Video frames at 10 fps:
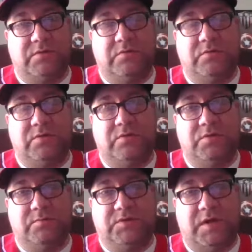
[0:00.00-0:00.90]
two
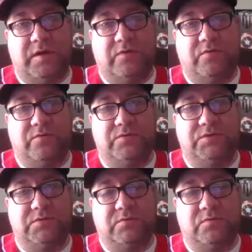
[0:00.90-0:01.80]
YouTube
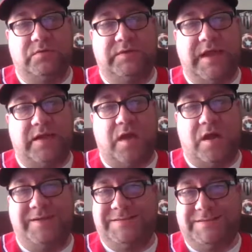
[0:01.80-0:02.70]
channels with that
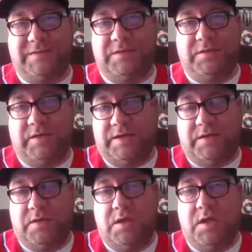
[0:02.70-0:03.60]
content
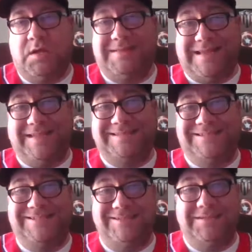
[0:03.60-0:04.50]
that's
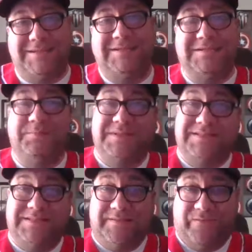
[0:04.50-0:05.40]
SGC
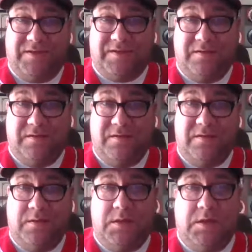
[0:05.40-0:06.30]
specific
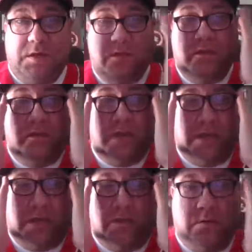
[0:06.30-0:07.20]

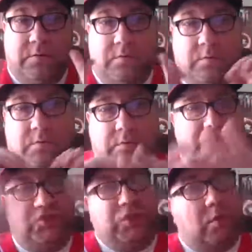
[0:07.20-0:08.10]
that
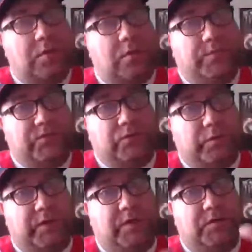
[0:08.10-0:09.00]
they show it on the
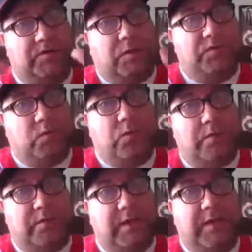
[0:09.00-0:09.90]
screen. So it's
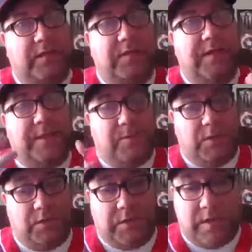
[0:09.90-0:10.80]
worth taking the time
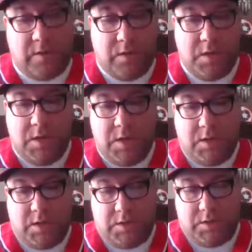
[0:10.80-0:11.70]
to look
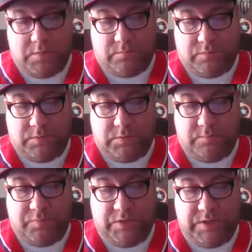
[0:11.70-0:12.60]
at.
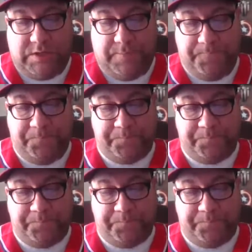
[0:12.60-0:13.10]
But